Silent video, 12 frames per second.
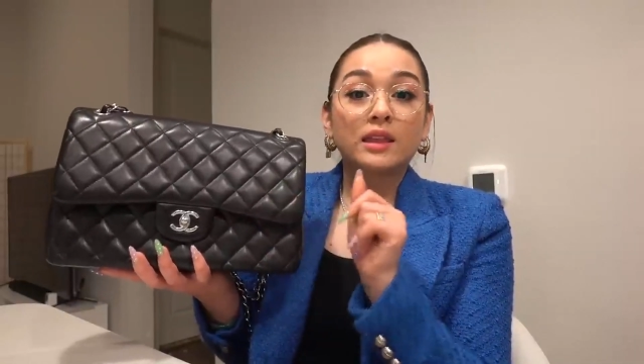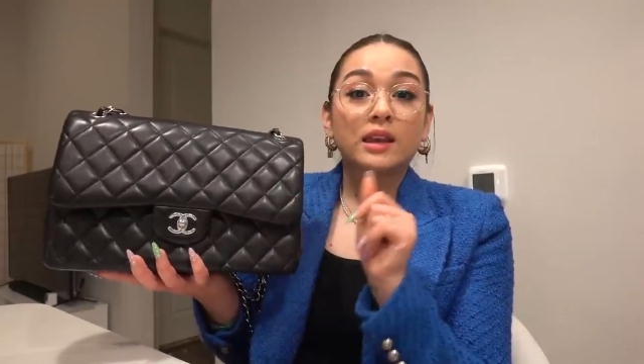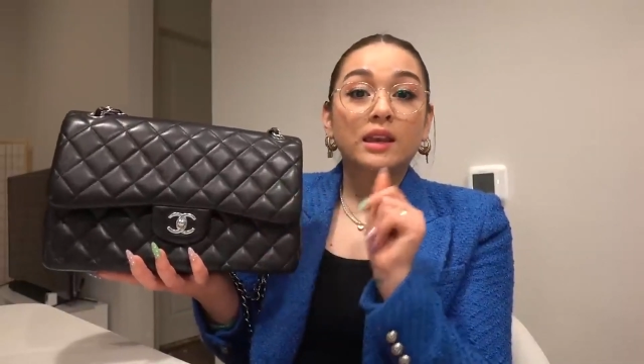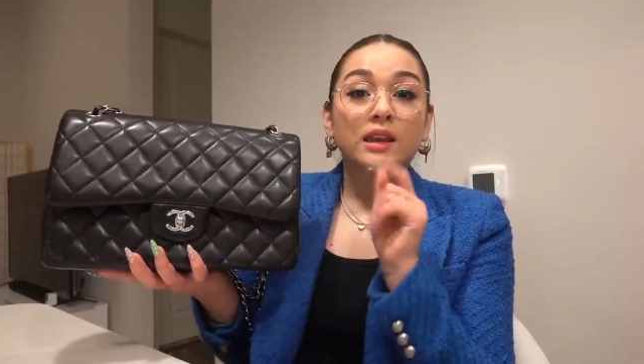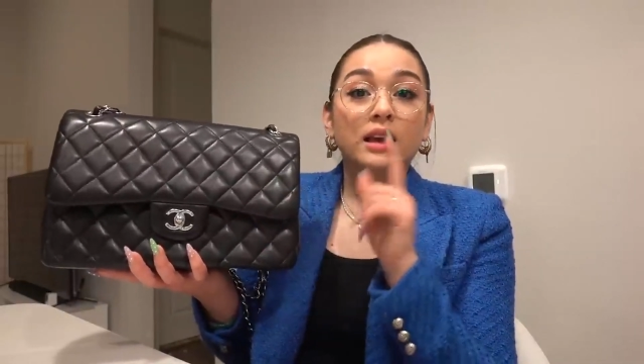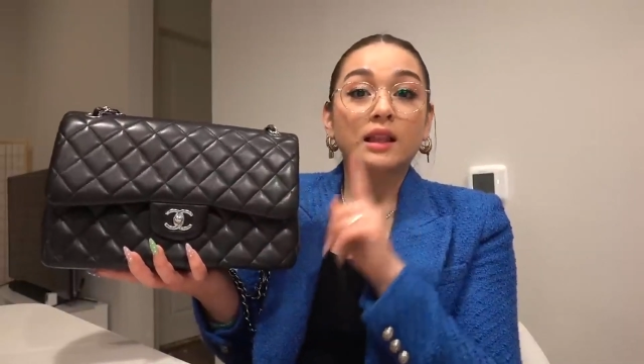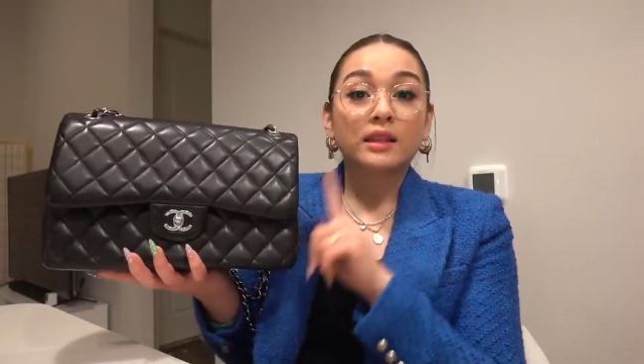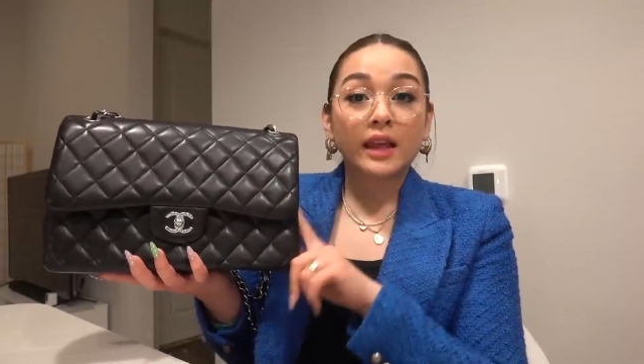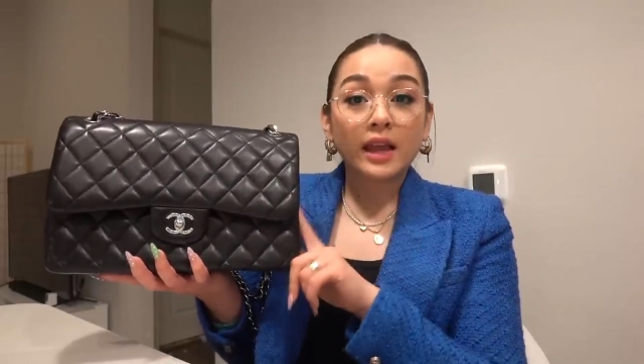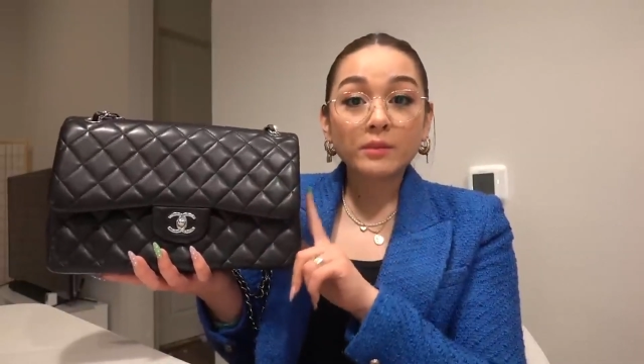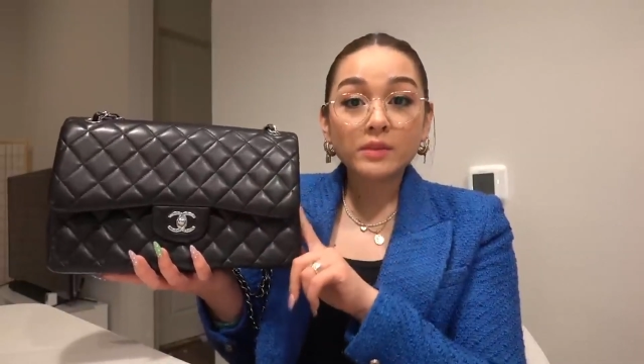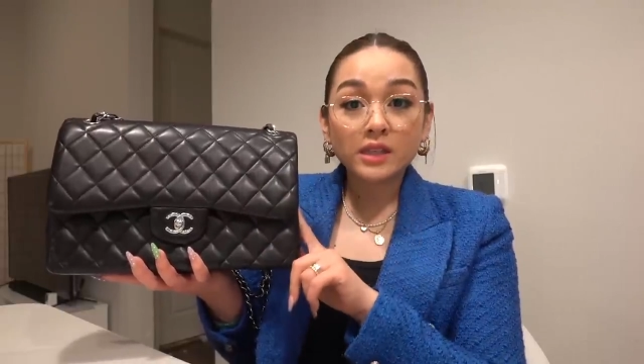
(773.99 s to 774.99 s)
the
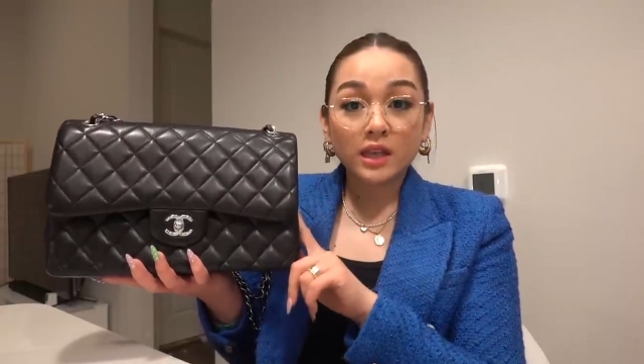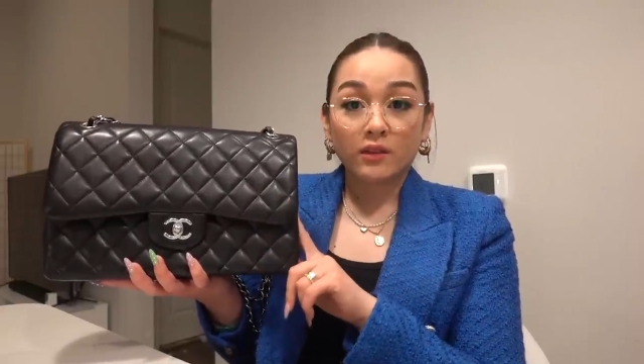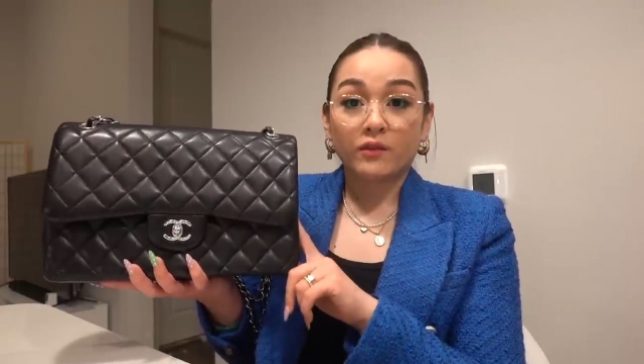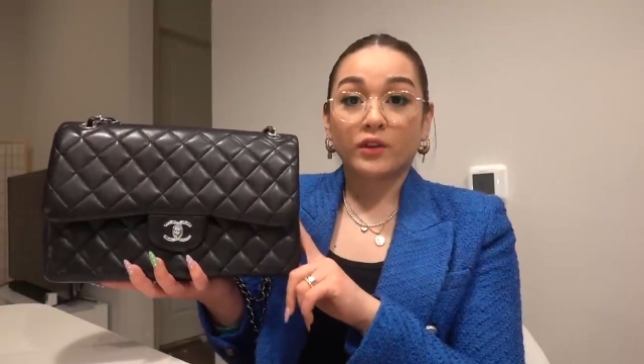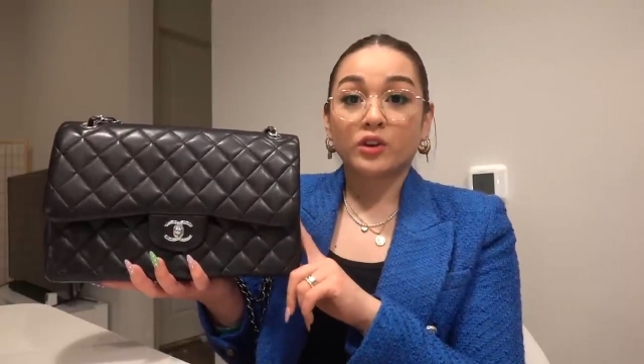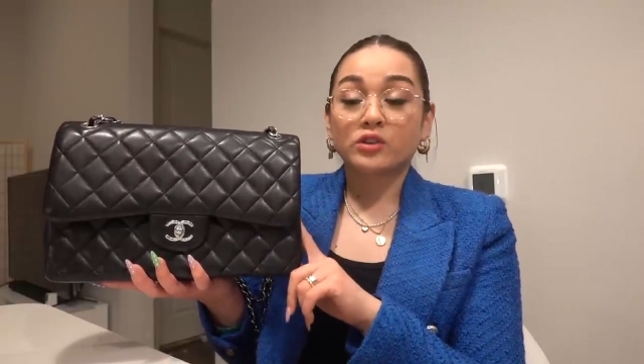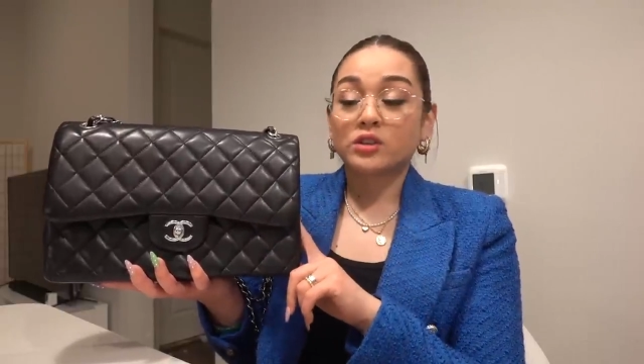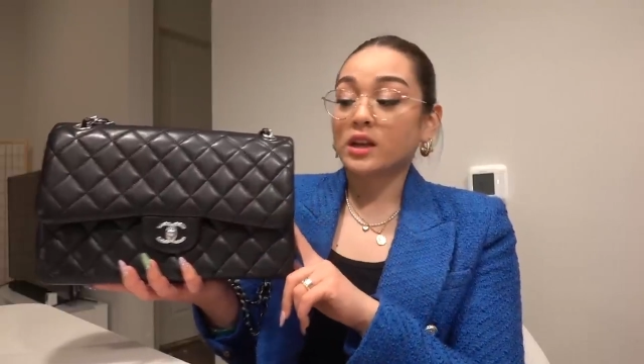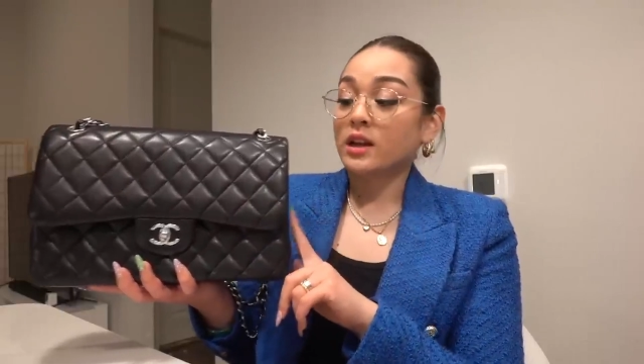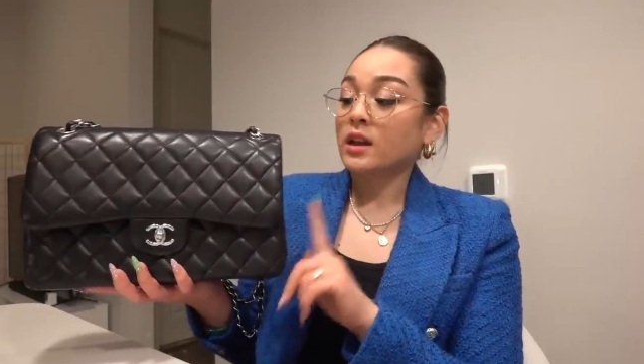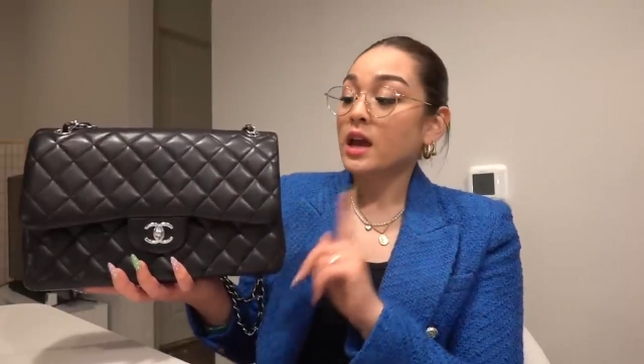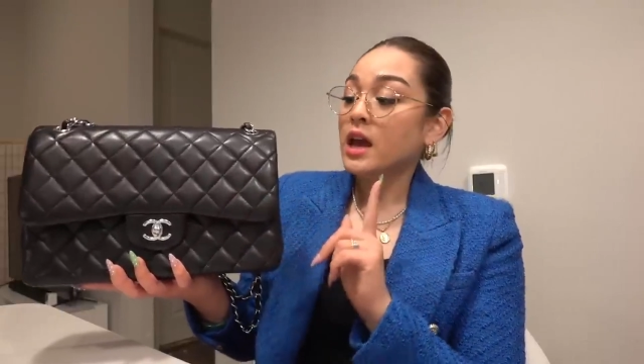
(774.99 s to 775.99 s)
lambskin
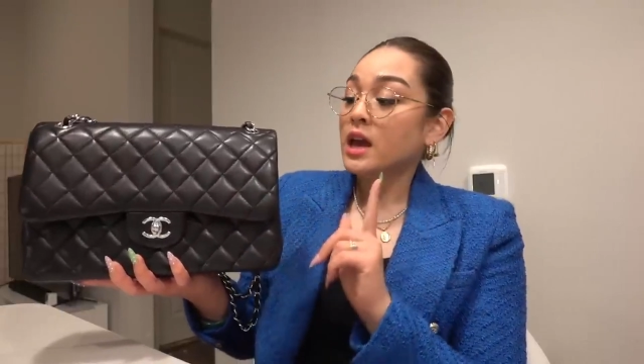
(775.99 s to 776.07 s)
version,